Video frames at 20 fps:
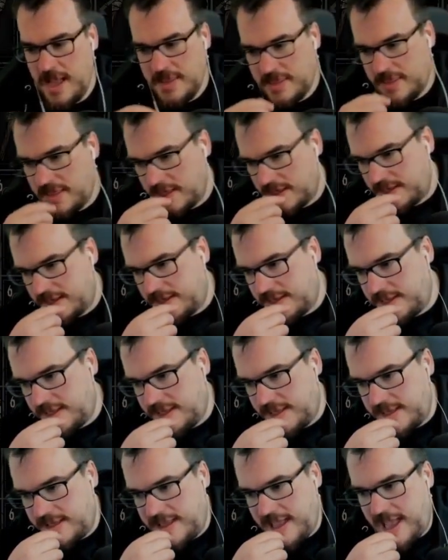The
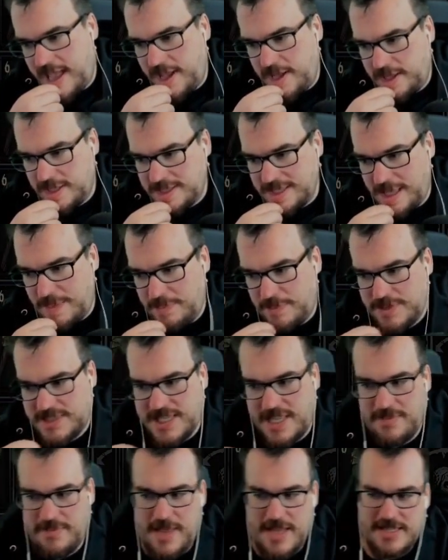Gale leper
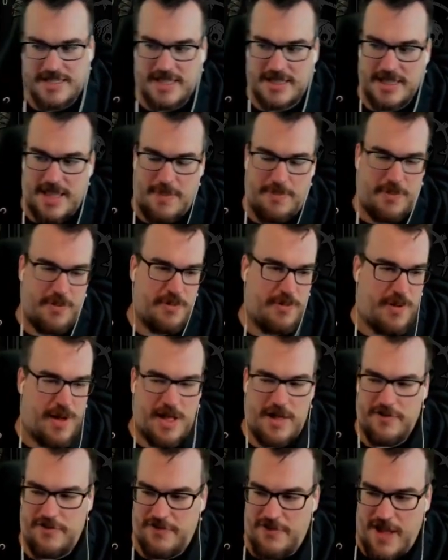skin makes the leper
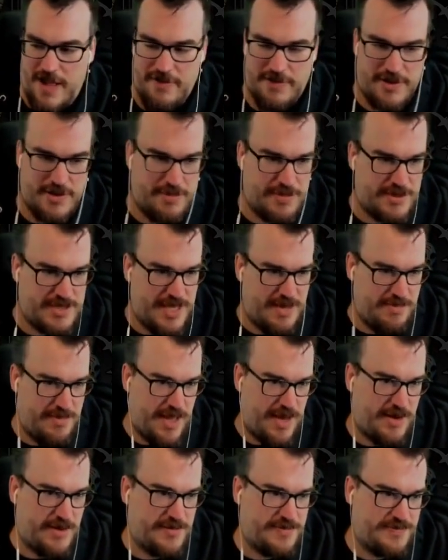500% uh,
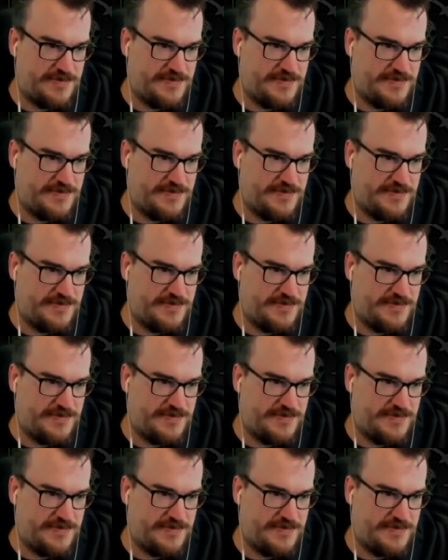better.